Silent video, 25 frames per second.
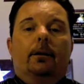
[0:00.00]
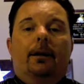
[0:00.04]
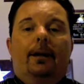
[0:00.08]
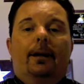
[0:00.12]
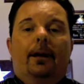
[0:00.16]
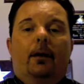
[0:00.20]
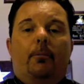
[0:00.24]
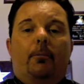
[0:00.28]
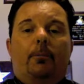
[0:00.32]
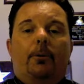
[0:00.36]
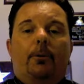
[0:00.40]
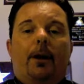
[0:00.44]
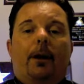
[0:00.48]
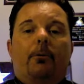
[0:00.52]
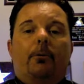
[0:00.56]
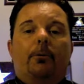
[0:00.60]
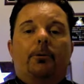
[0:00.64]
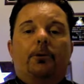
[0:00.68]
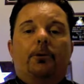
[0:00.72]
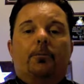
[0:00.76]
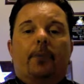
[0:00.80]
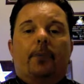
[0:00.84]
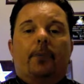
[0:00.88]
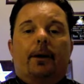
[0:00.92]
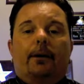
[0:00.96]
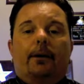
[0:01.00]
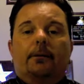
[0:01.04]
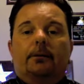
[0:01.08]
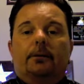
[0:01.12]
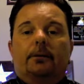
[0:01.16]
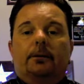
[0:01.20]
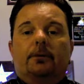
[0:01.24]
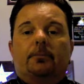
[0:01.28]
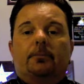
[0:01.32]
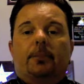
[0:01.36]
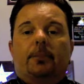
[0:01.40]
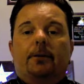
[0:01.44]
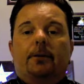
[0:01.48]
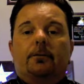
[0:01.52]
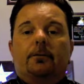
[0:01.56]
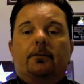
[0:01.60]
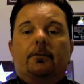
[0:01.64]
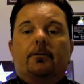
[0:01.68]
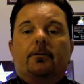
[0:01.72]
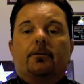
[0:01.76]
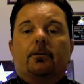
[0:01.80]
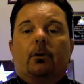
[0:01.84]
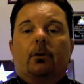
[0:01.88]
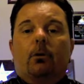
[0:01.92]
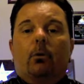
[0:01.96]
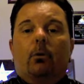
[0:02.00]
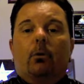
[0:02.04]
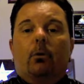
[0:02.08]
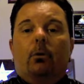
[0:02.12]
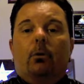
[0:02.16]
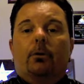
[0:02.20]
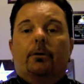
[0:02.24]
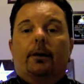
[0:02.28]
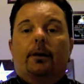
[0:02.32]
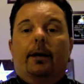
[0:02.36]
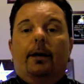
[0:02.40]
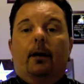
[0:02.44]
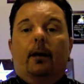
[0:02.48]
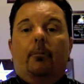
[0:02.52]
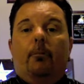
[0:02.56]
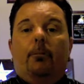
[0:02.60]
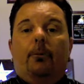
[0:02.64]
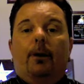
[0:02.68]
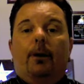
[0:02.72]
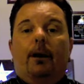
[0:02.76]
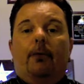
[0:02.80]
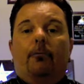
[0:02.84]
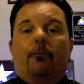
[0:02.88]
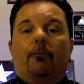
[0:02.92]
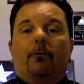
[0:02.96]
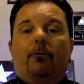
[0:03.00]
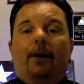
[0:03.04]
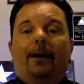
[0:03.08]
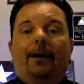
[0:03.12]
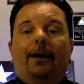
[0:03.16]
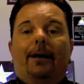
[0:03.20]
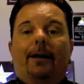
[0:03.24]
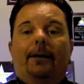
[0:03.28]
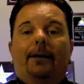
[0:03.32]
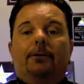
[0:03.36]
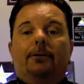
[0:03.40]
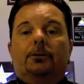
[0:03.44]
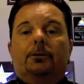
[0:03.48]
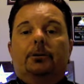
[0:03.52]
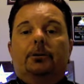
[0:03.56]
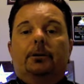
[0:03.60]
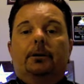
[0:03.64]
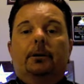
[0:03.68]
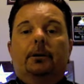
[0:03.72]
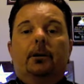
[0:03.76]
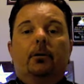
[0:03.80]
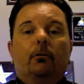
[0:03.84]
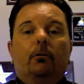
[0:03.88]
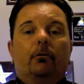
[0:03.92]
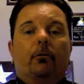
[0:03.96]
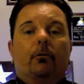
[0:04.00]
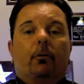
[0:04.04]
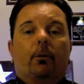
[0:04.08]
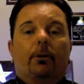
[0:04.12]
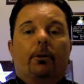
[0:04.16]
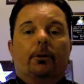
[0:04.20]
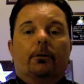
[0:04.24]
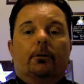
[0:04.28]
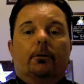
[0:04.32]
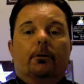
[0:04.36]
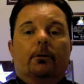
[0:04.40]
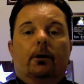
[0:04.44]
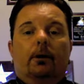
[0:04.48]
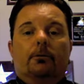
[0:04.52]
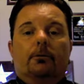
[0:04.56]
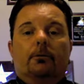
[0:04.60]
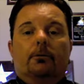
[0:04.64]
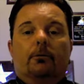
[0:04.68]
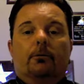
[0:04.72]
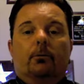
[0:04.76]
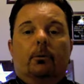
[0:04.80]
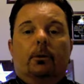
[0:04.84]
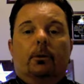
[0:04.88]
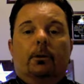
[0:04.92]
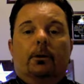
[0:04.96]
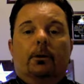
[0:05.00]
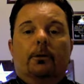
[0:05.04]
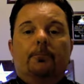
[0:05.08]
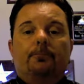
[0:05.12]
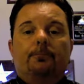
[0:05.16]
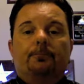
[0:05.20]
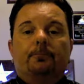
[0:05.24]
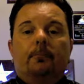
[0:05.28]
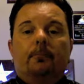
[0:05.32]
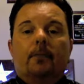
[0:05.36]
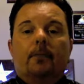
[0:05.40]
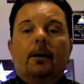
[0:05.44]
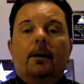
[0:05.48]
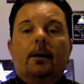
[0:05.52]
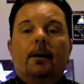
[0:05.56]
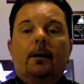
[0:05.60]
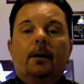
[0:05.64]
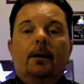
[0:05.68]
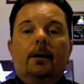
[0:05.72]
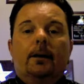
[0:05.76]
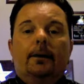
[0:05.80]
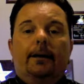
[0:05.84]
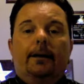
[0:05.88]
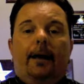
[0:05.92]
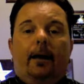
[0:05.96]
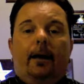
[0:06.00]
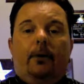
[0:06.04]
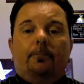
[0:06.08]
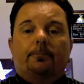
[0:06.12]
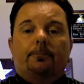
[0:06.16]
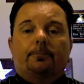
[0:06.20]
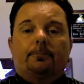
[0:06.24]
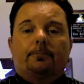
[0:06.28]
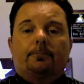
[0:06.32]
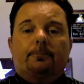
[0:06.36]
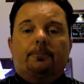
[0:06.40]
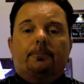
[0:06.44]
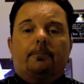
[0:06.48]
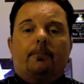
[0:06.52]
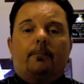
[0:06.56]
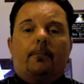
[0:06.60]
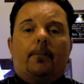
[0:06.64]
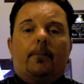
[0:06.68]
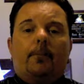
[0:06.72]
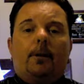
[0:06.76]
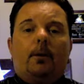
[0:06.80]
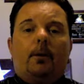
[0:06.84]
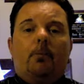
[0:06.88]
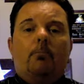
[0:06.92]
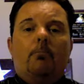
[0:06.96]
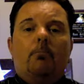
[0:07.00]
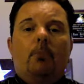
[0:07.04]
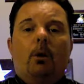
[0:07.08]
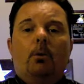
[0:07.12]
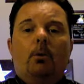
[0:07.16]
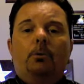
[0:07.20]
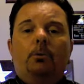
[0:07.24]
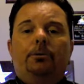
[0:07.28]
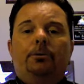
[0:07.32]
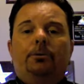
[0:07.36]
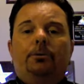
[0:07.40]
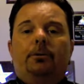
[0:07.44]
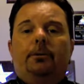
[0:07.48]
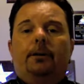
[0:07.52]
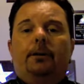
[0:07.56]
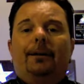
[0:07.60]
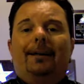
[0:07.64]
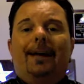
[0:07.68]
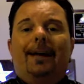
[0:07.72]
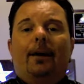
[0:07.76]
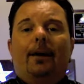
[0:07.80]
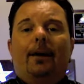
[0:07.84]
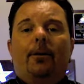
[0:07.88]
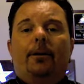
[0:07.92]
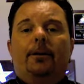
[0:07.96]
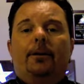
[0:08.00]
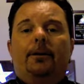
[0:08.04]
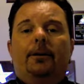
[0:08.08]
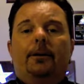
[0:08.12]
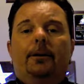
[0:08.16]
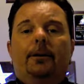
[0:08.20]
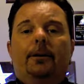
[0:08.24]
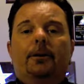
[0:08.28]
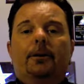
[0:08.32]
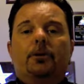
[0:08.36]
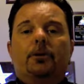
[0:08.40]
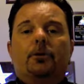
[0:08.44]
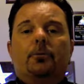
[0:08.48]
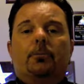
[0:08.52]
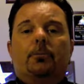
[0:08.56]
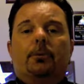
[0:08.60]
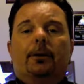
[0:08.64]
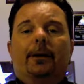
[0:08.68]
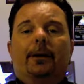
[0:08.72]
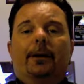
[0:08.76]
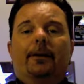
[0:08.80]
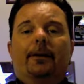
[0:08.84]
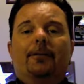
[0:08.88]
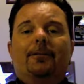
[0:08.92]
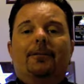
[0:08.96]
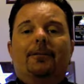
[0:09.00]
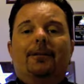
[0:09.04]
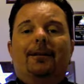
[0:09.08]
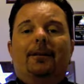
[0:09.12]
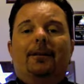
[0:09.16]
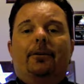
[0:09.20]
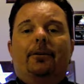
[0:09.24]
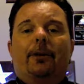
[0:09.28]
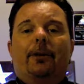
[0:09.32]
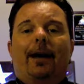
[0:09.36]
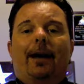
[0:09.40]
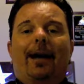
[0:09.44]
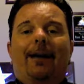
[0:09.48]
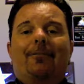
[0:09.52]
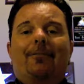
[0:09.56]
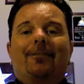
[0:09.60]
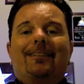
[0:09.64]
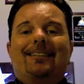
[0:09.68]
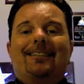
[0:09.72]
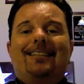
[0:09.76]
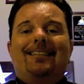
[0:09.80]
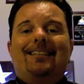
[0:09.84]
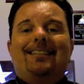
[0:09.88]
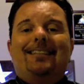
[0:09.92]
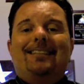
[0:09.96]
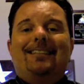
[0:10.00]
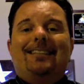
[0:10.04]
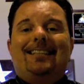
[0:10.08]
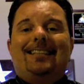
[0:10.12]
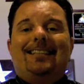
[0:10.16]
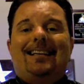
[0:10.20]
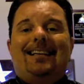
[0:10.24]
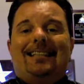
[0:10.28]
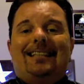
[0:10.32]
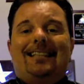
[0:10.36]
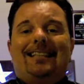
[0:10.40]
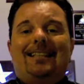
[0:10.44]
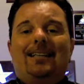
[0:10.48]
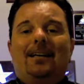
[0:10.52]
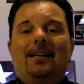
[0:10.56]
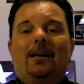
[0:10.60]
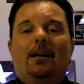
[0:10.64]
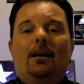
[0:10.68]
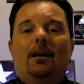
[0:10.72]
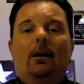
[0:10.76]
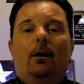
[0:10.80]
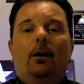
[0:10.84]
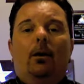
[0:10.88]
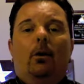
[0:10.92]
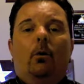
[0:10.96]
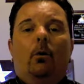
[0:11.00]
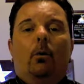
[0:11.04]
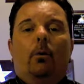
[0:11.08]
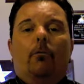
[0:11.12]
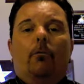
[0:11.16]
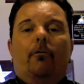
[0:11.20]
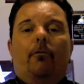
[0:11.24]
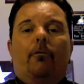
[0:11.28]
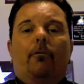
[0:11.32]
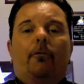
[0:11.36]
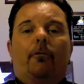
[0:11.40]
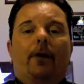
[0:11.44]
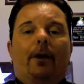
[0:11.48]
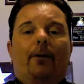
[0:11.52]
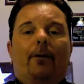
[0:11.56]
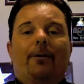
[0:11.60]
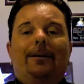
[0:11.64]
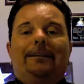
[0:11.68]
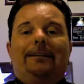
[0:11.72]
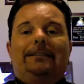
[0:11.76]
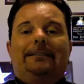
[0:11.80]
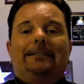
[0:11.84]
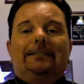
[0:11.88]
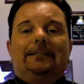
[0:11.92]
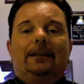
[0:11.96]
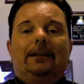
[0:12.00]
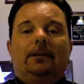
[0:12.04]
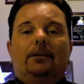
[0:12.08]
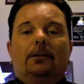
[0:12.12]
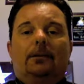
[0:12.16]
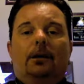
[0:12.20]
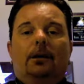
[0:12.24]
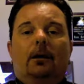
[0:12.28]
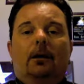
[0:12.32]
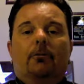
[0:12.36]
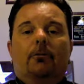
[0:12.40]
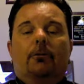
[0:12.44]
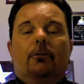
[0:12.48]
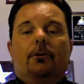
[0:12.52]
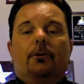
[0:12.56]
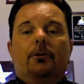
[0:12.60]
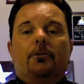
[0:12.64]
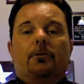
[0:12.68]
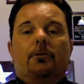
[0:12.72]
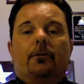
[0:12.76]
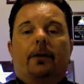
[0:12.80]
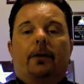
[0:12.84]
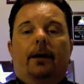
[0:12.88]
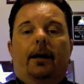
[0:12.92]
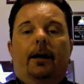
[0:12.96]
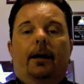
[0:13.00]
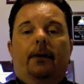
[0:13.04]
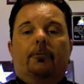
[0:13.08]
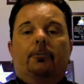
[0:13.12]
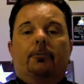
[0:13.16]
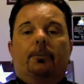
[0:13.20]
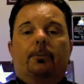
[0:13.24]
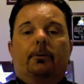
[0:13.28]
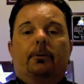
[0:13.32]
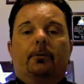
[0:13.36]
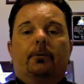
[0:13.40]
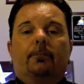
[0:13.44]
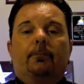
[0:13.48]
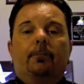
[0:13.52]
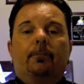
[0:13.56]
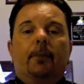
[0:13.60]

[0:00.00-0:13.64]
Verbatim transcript: help you out with your medical expenses or to help you out financially for your loss of work. Now, most guaranteed issue plans either have none or very little coverage for the hospital.